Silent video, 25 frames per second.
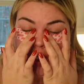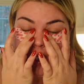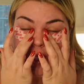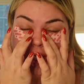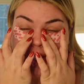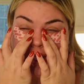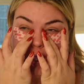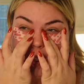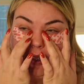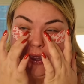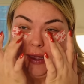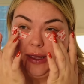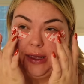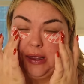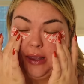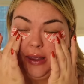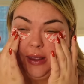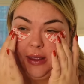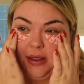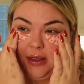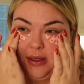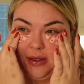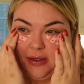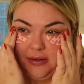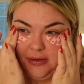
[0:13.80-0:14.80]

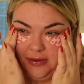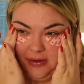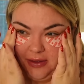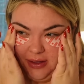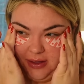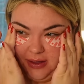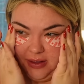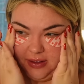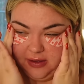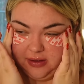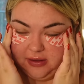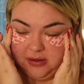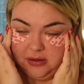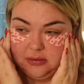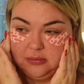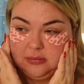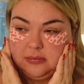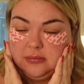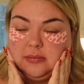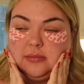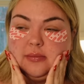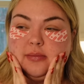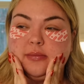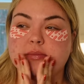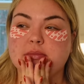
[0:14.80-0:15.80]
I
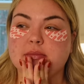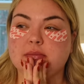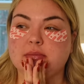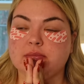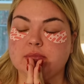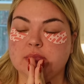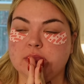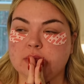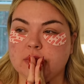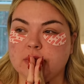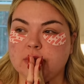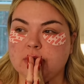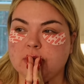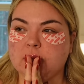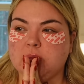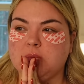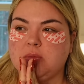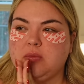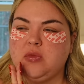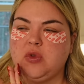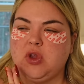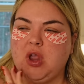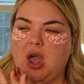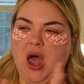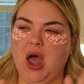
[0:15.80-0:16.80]
am
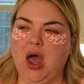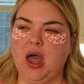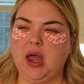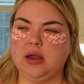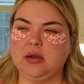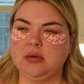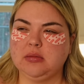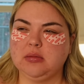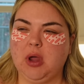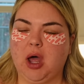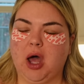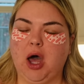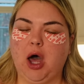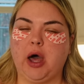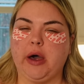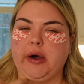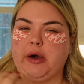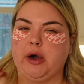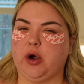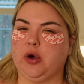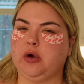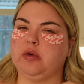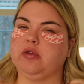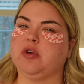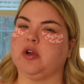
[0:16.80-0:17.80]
not
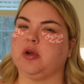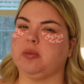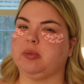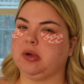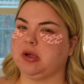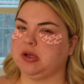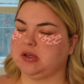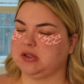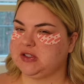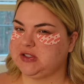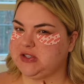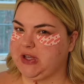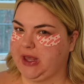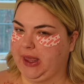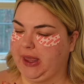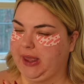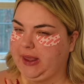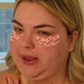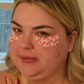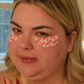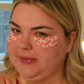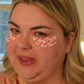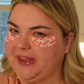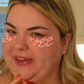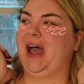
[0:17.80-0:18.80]
hungover per
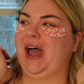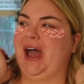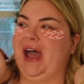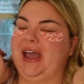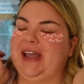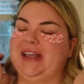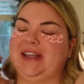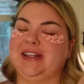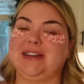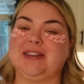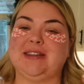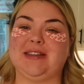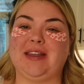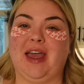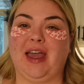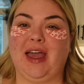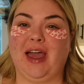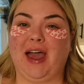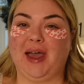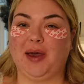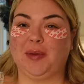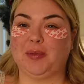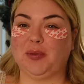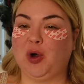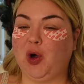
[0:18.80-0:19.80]
se. I can say
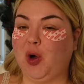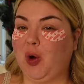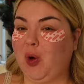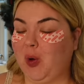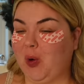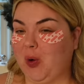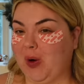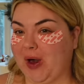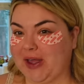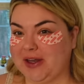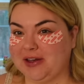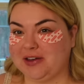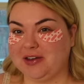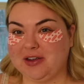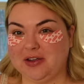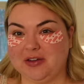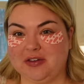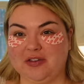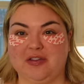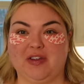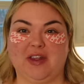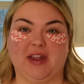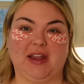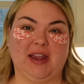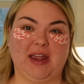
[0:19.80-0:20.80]
I am quite
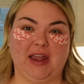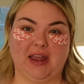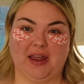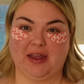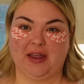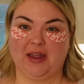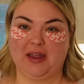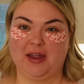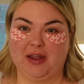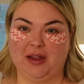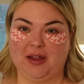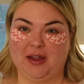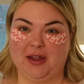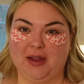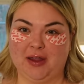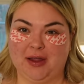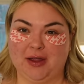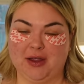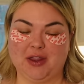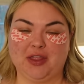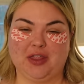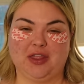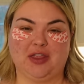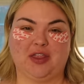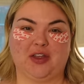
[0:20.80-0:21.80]
feeling
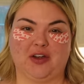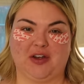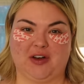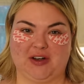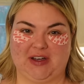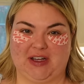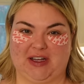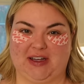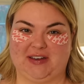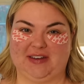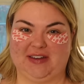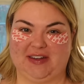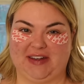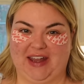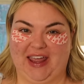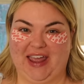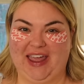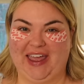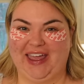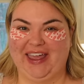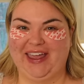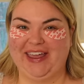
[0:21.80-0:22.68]
30 today.